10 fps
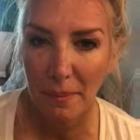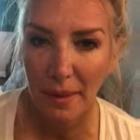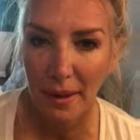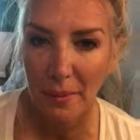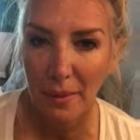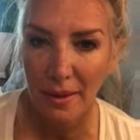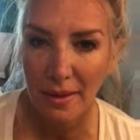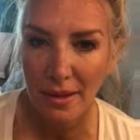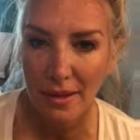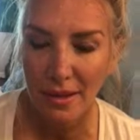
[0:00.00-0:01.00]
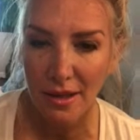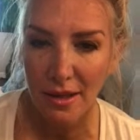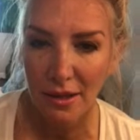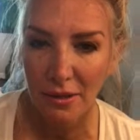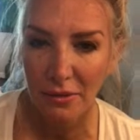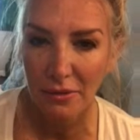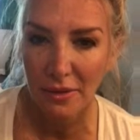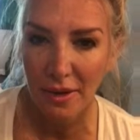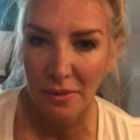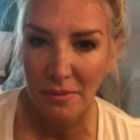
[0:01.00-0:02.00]
big abundance
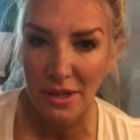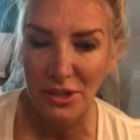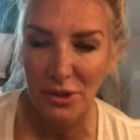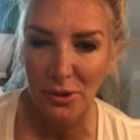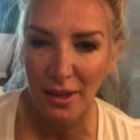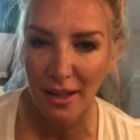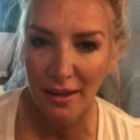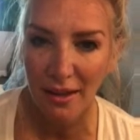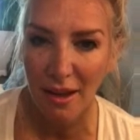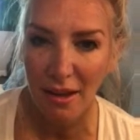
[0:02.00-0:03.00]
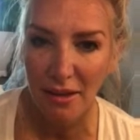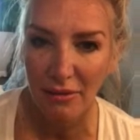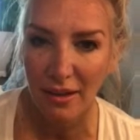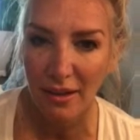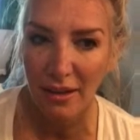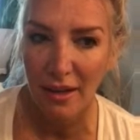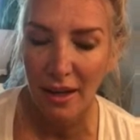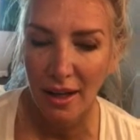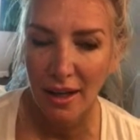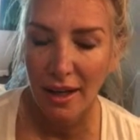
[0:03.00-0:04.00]
of mystery and love and
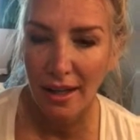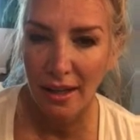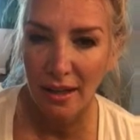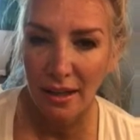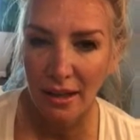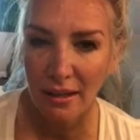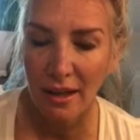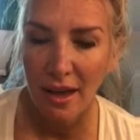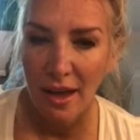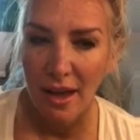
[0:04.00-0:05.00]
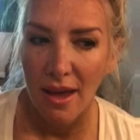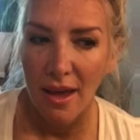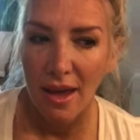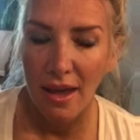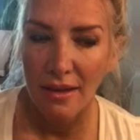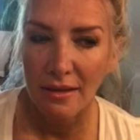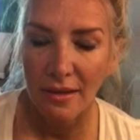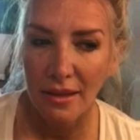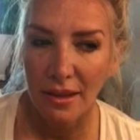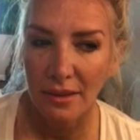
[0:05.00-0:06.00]
healing.
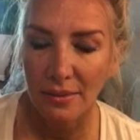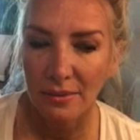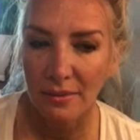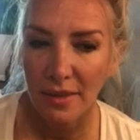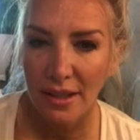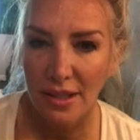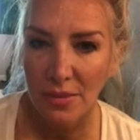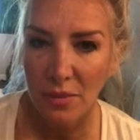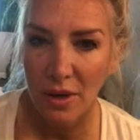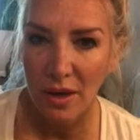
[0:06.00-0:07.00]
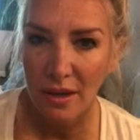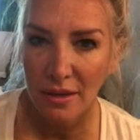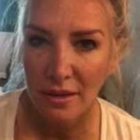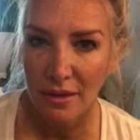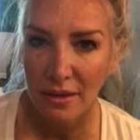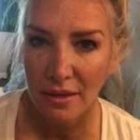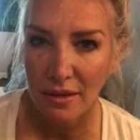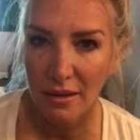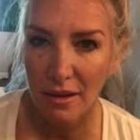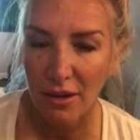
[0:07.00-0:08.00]
And I just want
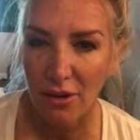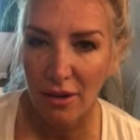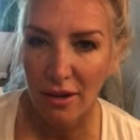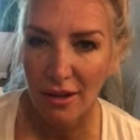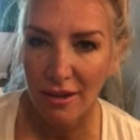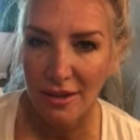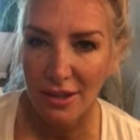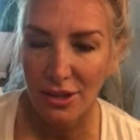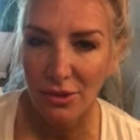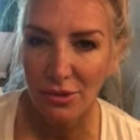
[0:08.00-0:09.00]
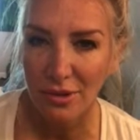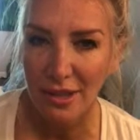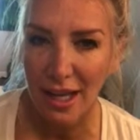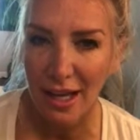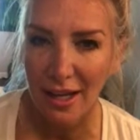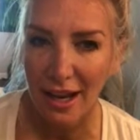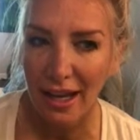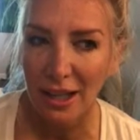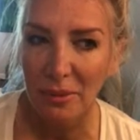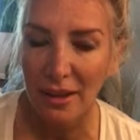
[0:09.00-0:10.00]
to say to
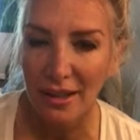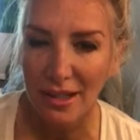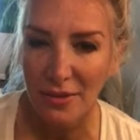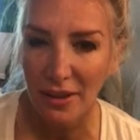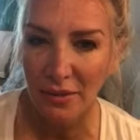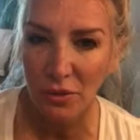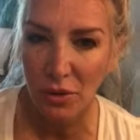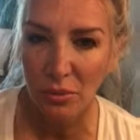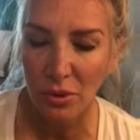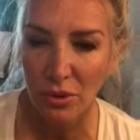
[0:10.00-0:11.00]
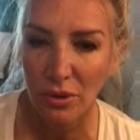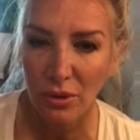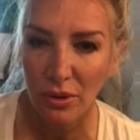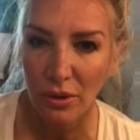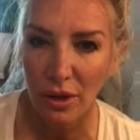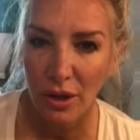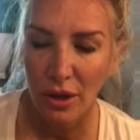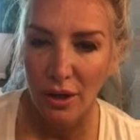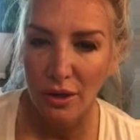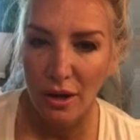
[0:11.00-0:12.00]
anybody that's feeling vulnerable or
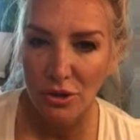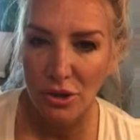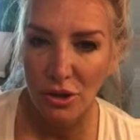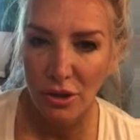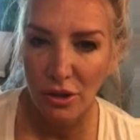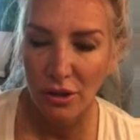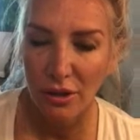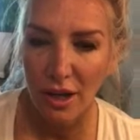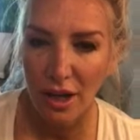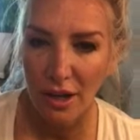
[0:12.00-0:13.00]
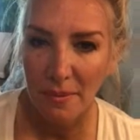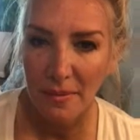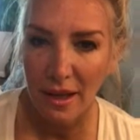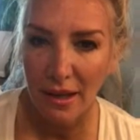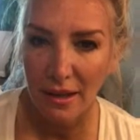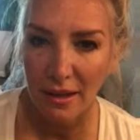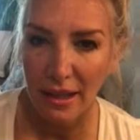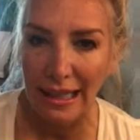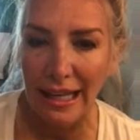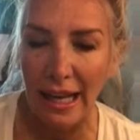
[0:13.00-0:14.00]
not sure that
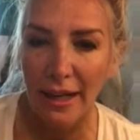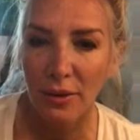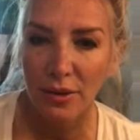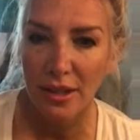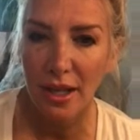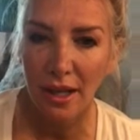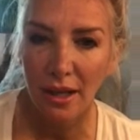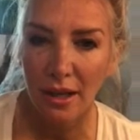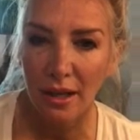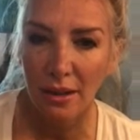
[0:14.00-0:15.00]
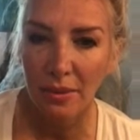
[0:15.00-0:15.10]
they can anchor today,